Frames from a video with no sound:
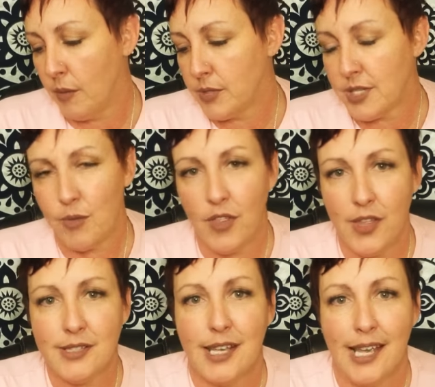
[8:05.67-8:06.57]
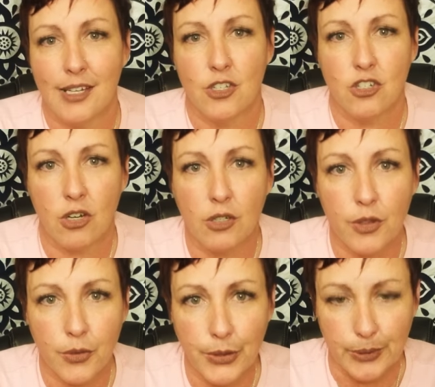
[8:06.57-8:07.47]
some of the things I had to struggle
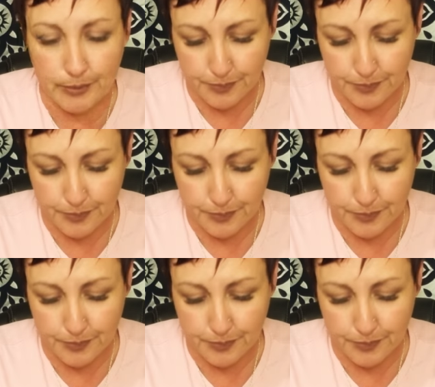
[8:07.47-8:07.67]
through.